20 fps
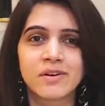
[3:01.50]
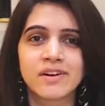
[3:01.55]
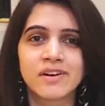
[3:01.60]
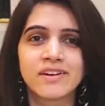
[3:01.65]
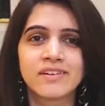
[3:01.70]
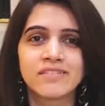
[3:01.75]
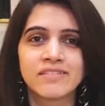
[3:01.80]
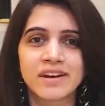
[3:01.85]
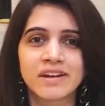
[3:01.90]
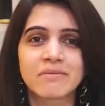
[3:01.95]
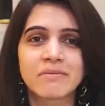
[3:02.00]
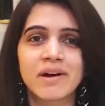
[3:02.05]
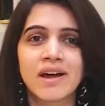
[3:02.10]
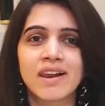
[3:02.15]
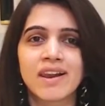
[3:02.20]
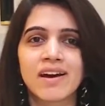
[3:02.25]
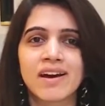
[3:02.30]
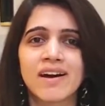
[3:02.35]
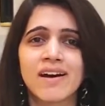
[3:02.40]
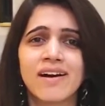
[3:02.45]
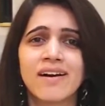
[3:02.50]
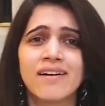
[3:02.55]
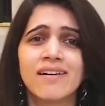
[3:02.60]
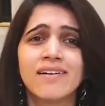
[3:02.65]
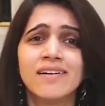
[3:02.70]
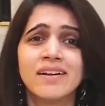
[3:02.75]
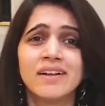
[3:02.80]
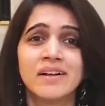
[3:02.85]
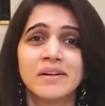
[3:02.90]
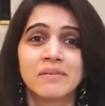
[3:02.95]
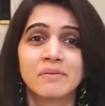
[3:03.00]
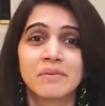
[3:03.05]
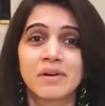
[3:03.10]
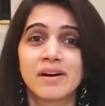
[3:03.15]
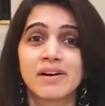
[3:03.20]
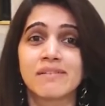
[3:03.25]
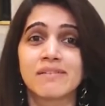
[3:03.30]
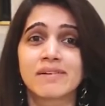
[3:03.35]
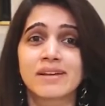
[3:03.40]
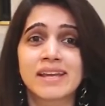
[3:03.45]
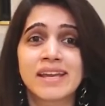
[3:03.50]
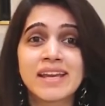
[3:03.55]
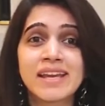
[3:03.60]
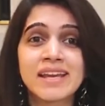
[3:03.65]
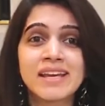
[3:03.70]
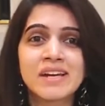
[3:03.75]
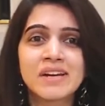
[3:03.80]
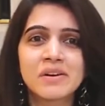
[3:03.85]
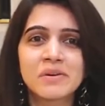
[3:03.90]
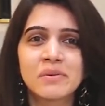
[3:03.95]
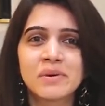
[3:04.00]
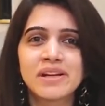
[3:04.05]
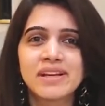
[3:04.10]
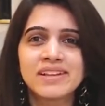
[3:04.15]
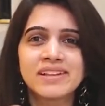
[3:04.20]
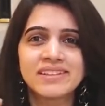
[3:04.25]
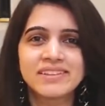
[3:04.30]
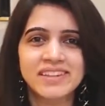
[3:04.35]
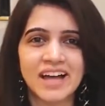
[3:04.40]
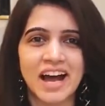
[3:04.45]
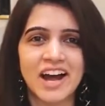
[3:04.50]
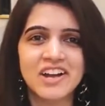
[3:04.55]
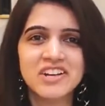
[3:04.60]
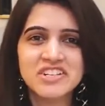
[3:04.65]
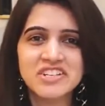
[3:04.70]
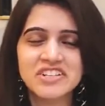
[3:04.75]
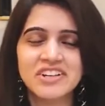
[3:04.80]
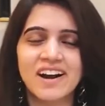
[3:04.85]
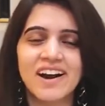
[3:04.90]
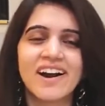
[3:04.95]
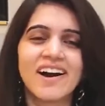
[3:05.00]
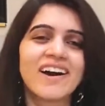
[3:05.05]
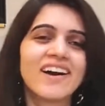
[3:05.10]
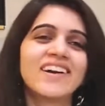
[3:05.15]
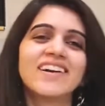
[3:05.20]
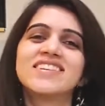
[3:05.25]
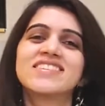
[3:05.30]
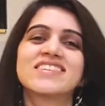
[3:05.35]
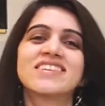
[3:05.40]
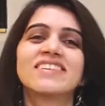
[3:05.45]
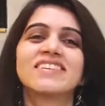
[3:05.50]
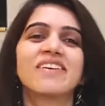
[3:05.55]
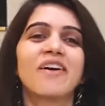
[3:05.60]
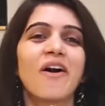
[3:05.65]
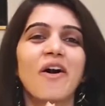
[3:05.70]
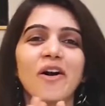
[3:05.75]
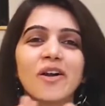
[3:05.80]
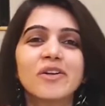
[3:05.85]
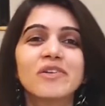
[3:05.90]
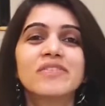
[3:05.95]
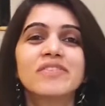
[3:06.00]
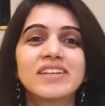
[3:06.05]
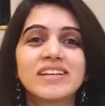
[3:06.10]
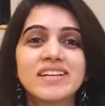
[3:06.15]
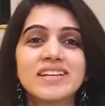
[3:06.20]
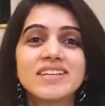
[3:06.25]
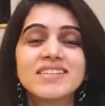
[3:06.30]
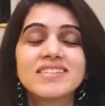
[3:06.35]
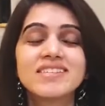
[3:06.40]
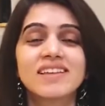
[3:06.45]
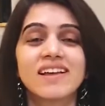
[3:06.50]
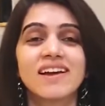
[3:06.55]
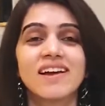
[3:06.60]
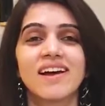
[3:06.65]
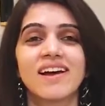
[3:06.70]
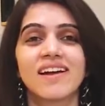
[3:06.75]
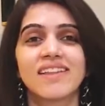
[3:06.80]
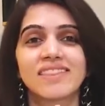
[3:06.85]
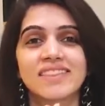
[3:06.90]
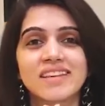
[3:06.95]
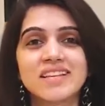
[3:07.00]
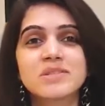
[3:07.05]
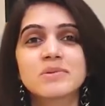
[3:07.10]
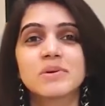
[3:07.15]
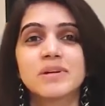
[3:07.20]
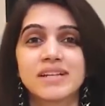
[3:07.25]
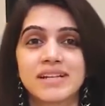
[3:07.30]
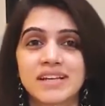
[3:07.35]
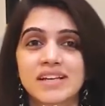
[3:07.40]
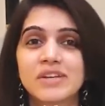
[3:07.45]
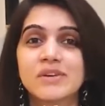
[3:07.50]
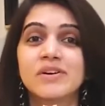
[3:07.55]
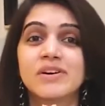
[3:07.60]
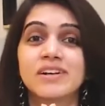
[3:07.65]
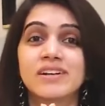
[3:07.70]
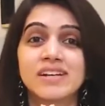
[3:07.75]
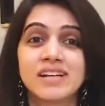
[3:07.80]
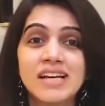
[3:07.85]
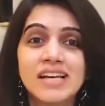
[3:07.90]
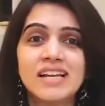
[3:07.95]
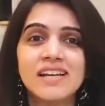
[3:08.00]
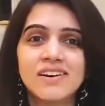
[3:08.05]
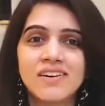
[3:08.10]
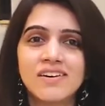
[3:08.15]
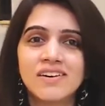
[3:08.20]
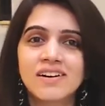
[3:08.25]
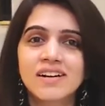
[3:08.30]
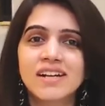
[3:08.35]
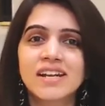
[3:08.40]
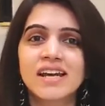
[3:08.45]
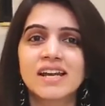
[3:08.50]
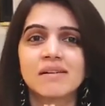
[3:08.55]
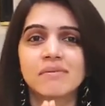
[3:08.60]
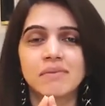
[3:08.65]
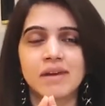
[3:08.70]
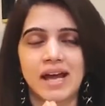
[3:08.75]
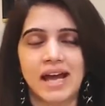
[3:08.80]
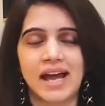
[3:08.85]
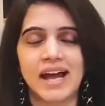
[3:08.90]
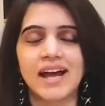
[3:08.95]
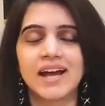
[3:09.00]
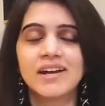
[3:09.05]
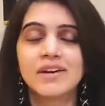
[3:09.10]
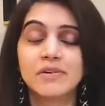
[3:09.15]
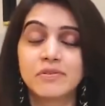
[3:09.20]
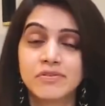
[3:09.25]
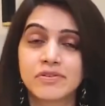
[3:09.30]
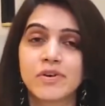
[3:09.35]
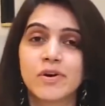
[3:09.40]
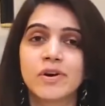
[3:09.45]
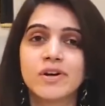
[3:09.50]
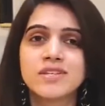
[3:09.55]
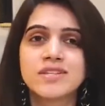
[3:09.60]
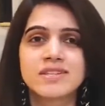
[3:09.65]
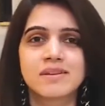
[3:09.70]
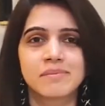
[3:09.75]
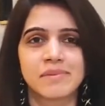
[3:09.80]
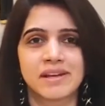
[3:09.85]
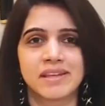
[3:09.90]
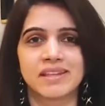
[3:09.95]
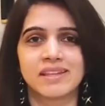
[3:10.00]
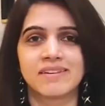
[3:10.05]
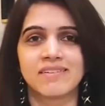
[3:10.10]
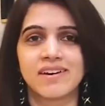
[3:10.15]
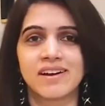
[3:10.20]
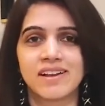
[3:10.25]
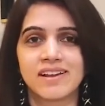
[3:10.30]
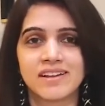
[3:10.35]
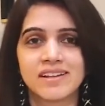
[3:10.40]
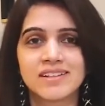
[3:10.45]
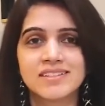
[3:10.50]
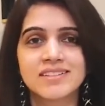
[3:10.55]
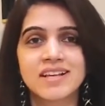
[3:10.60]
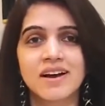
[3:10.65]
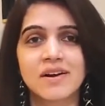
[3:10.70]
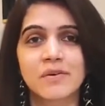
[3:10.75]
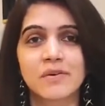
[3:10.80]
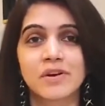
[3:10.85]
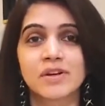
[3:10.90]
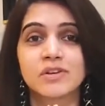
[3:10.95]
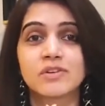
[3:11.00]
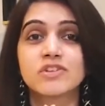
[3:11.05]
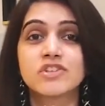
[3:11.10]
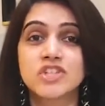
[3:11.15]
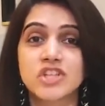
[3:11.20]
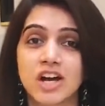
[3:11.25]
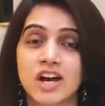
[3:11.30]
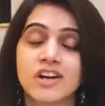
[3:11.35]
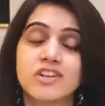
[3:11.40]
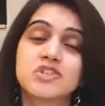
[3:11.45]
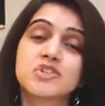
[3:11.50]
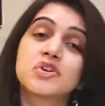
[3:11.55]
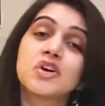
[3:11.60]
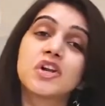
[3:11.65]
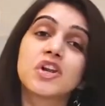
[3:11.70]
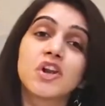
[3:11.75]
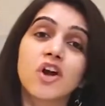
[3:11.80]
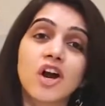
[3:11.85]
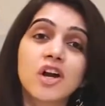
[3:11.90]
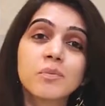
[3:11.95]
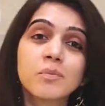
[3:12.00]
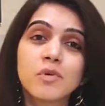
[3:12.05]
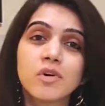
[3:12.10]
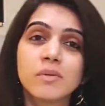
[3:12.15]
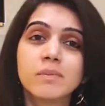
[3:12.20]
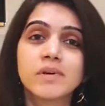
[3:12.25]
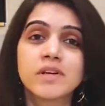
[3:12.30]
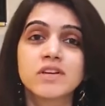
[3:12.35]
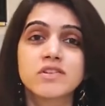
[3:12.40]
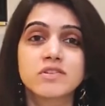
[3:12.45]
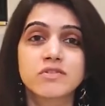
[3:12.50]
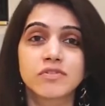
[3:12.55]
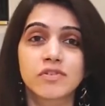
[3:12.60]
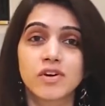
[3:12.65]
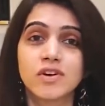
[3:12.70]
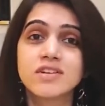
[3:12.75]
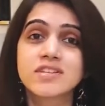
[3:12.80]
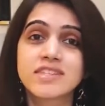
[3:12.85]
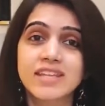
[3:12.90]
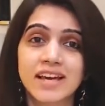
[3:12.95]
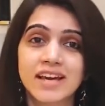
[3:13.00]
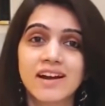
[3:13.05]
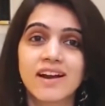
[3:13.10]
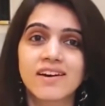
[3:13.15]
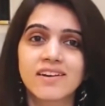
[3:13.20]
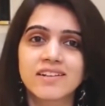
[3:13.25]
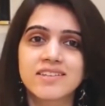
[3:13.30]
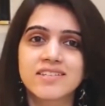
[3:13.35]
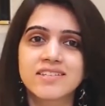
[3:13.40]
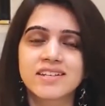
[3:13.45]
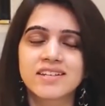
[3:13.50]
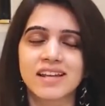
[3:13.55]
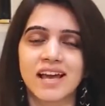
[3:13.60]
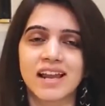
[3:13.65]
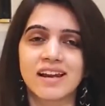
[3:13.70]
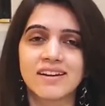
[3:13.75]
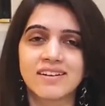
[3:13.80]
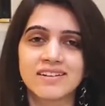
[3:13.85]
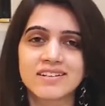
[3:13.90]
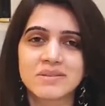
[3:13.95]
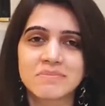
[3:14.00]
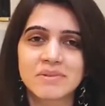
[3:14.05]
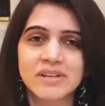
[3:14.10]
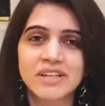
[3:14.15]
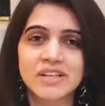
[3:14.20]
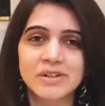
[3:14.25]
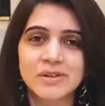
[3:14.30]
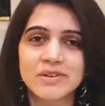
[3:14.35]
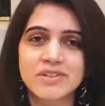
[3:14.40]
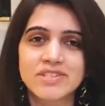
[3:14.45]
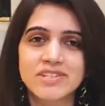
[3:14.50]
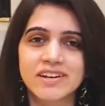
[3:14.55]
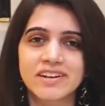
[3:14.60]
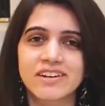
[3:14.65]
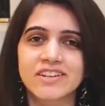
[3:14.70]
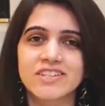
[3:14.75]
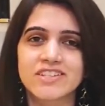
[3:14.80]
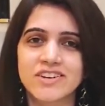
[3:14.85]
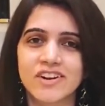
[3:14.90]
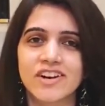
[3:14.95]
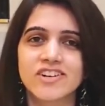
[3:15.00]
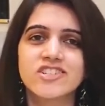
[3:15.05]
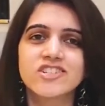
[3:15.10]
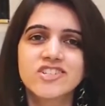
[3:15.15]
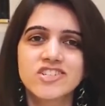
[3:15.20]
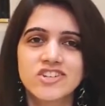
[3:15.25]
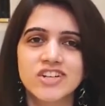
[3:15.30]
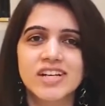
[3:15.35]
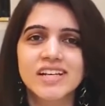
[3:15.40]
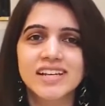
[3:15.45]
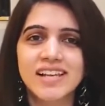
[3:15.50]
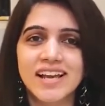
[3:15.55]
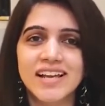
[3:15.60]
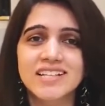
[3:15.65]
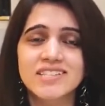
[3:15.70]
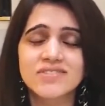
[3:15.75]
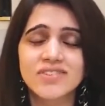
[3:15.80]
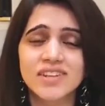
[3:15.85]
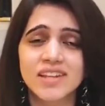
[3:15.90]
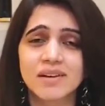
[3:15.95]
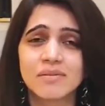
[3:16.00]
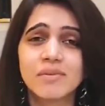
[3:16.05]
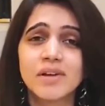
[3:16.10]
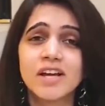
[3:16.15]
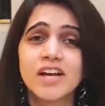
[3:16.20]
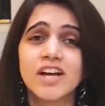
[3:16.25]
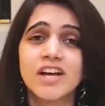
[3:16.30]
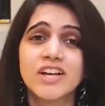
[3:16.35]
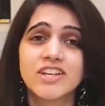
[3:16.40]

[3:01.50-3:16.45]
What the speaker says: Dulhan, Varmala, King and Queen, Tash cards, and all of these will take you a really long time. And of course the Mehndi walas are going to charge you a lot more, because of course their artistic talent is being used here. It's not just straight lines for them.